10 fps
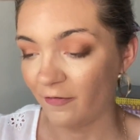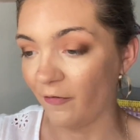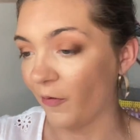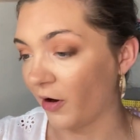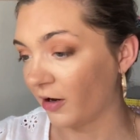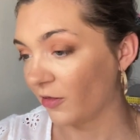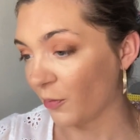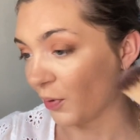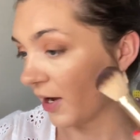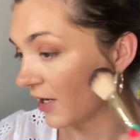for the
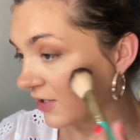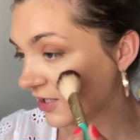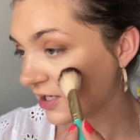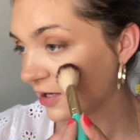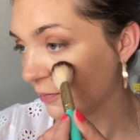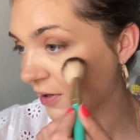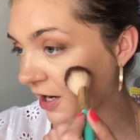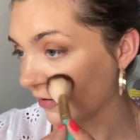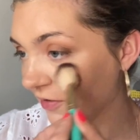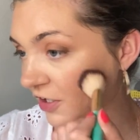price, but I
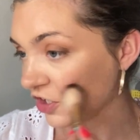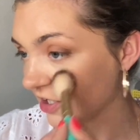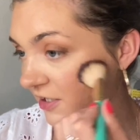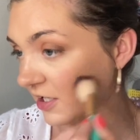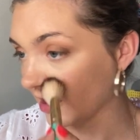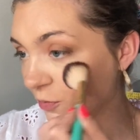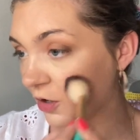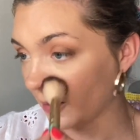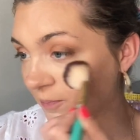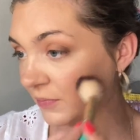don't think she does it
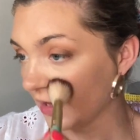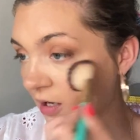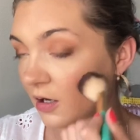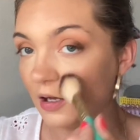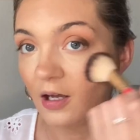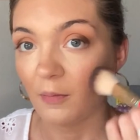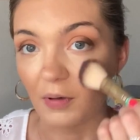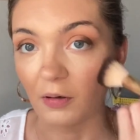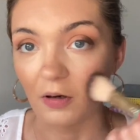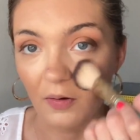anymore.
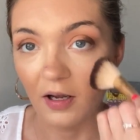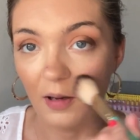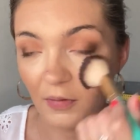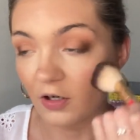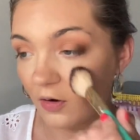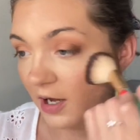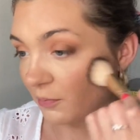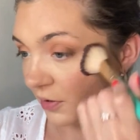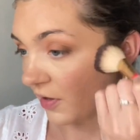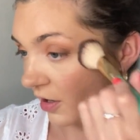I'm gonna go ahead
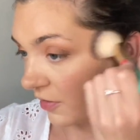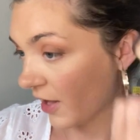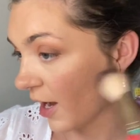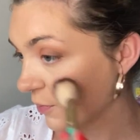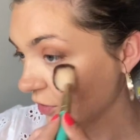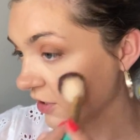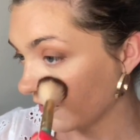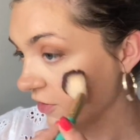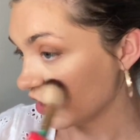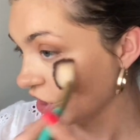and put that on the apples
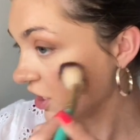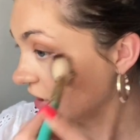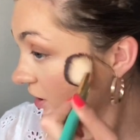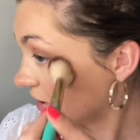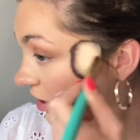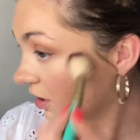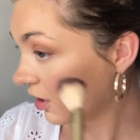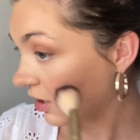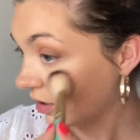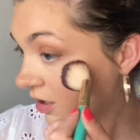of the cheeks
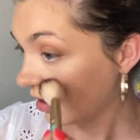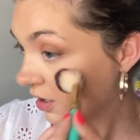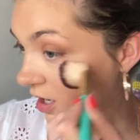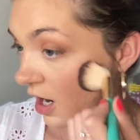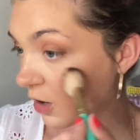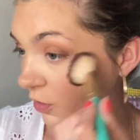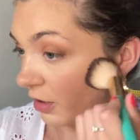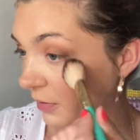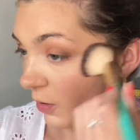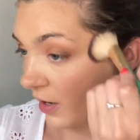and
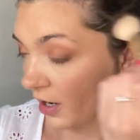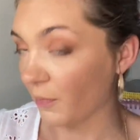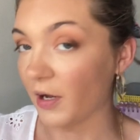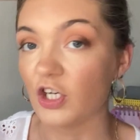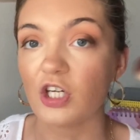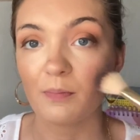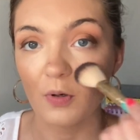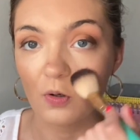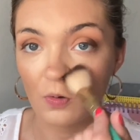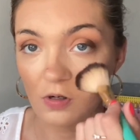work my way up my
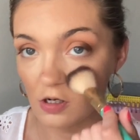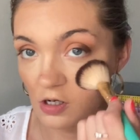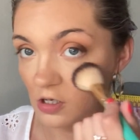cheekbone.